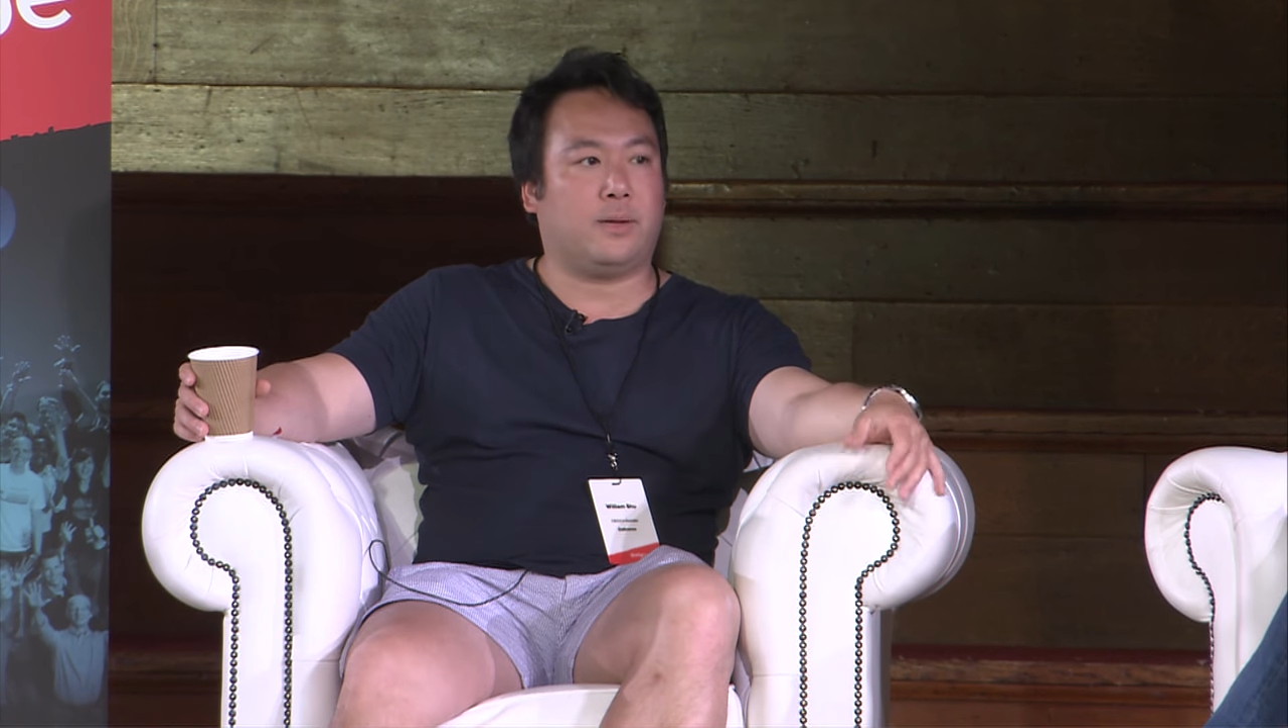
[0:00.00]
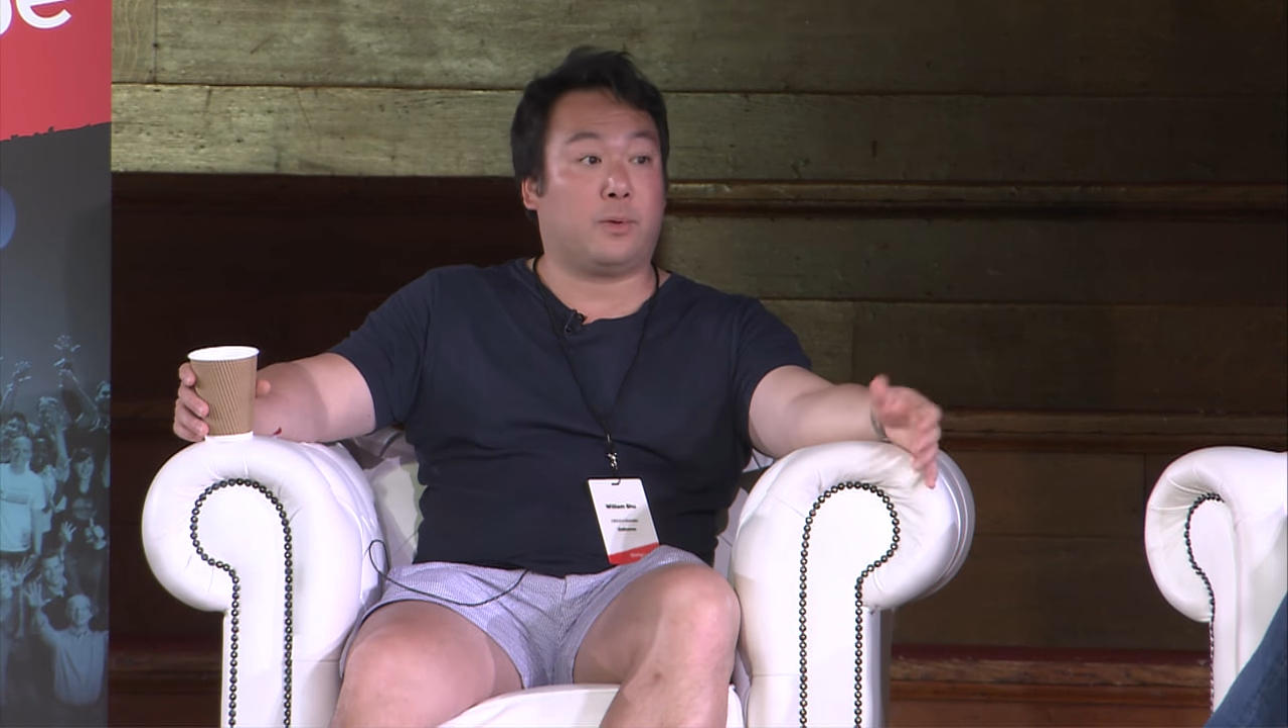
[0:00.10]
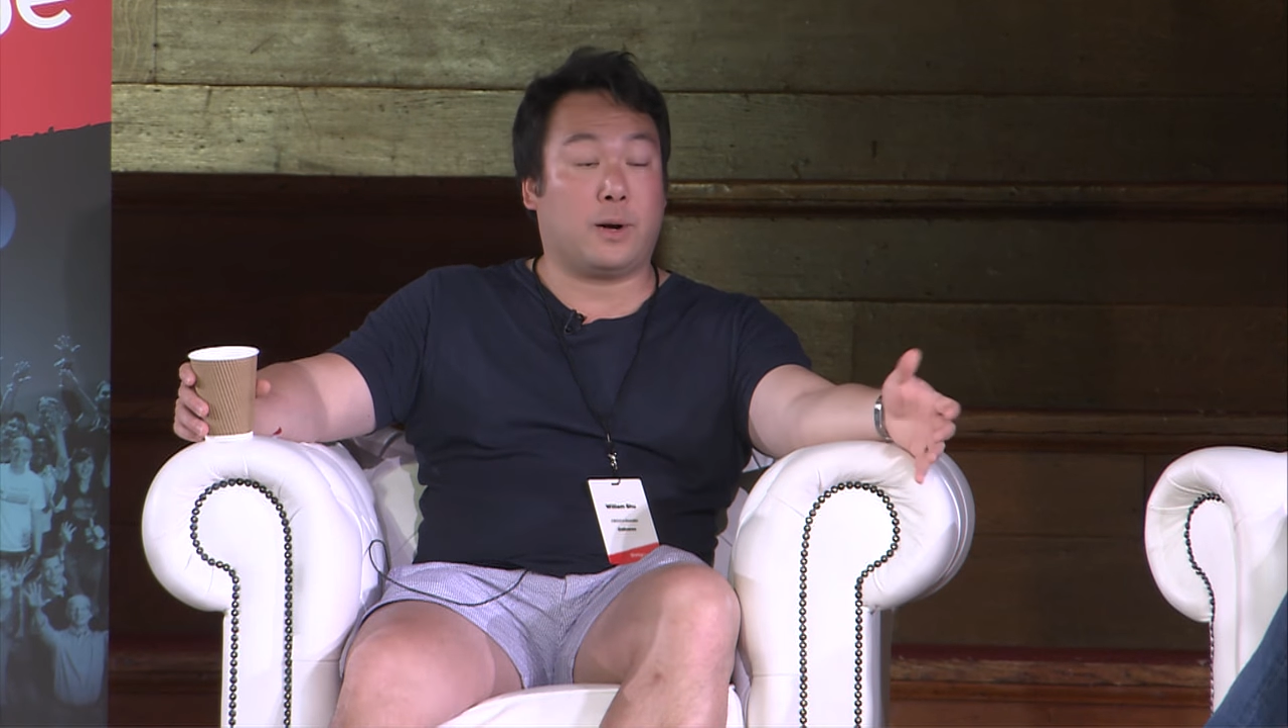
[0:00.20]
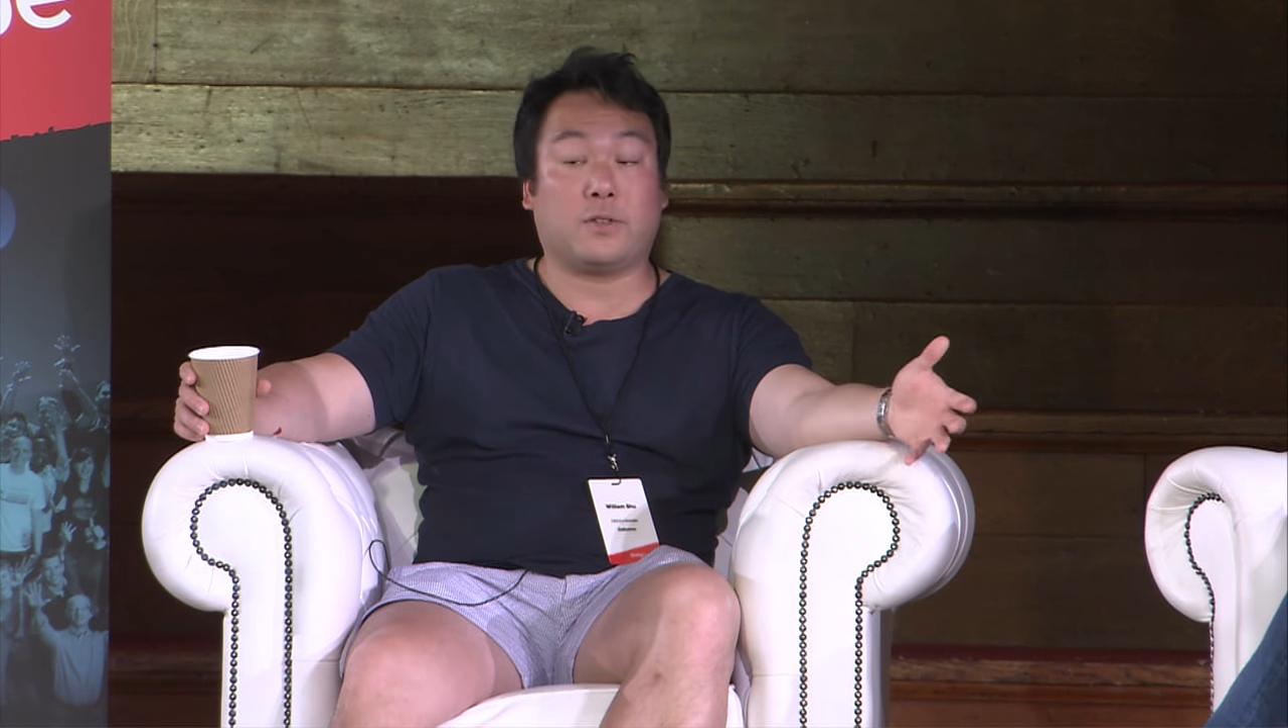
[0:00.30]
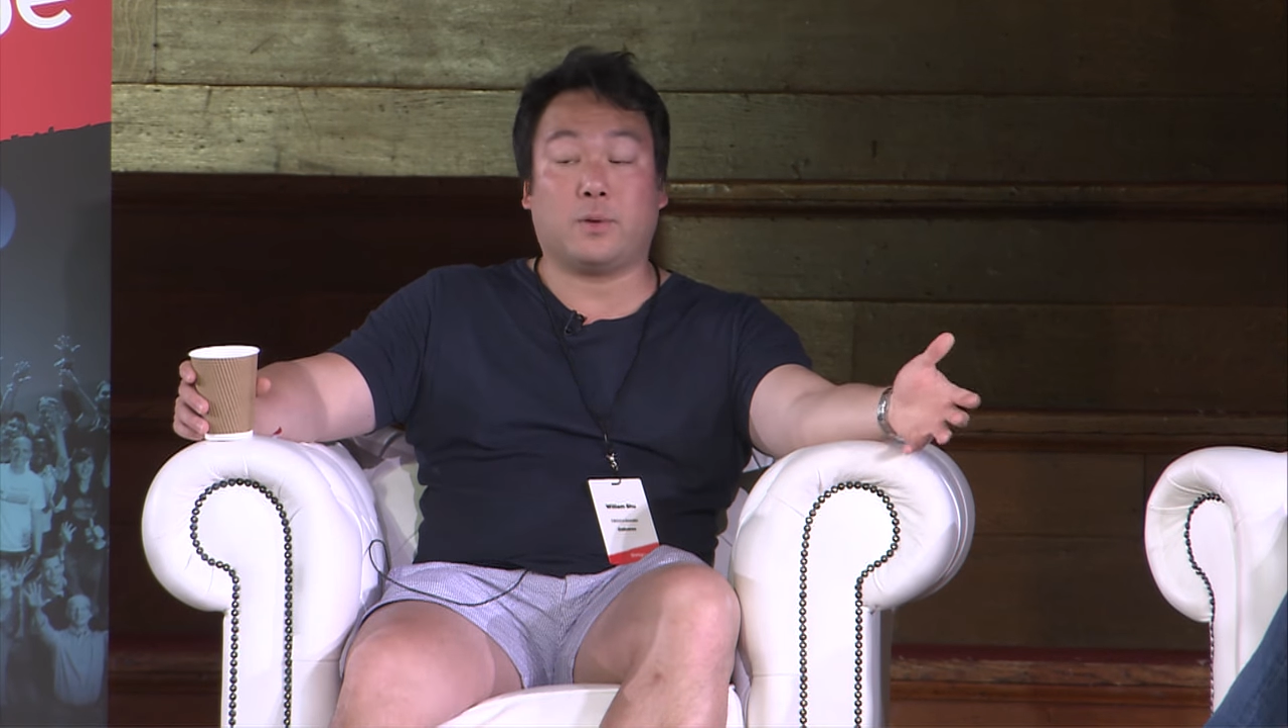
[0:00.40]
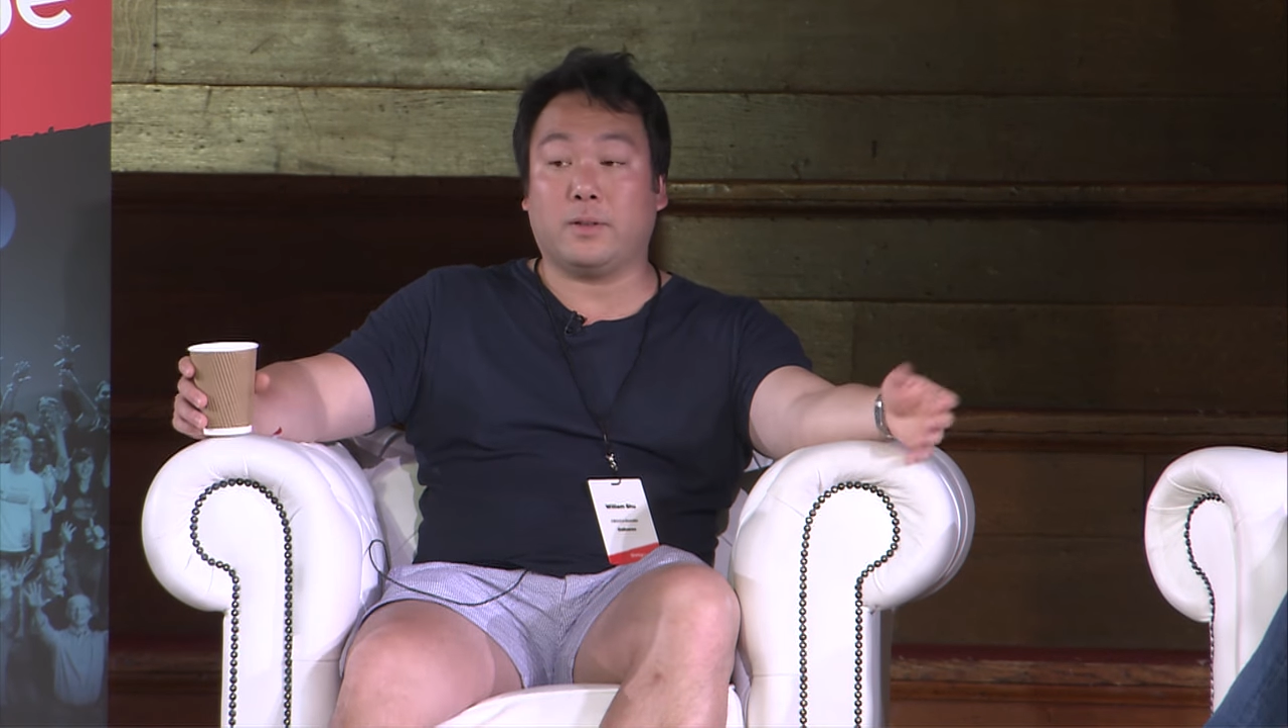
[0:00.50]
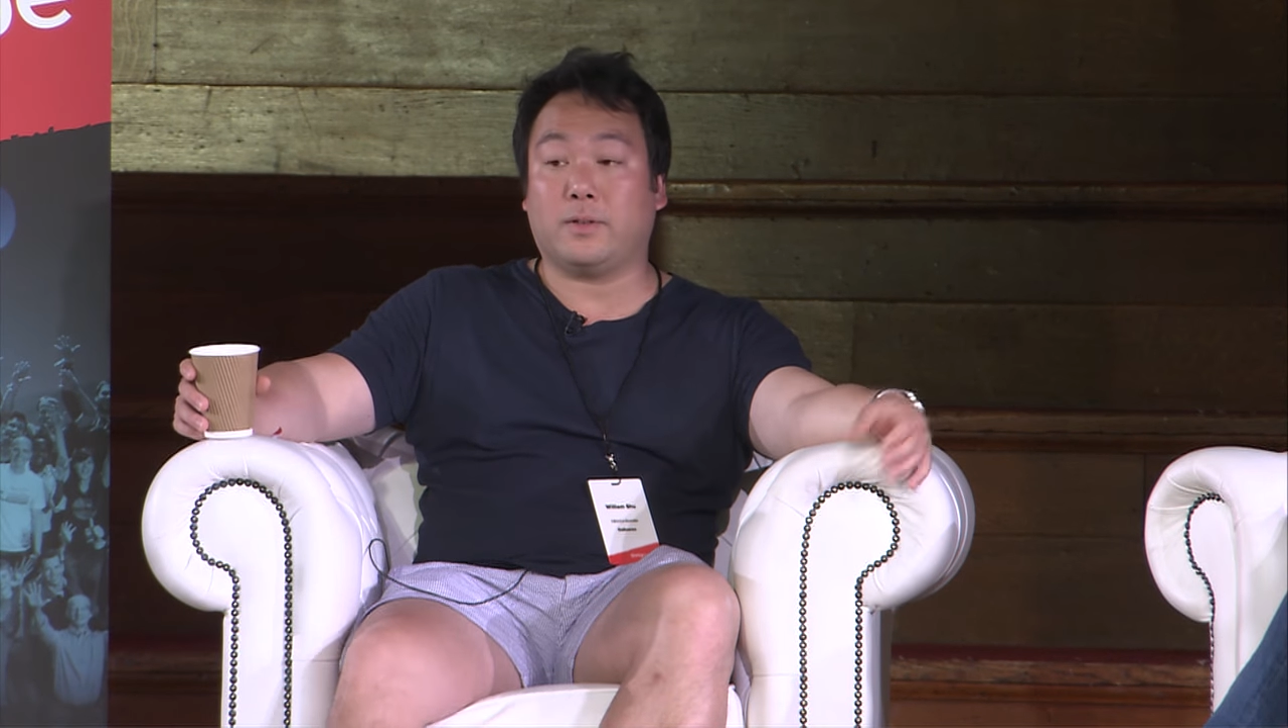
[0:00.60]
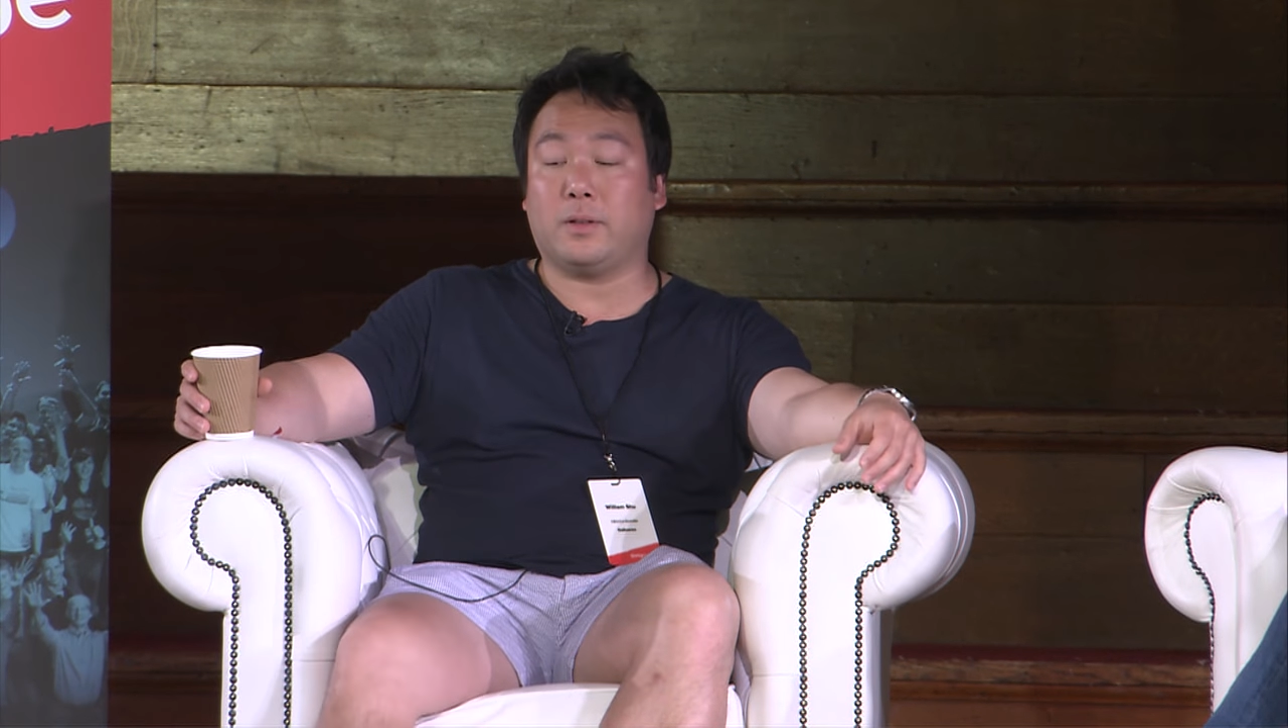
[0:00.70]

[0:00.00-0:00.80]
the restaurants on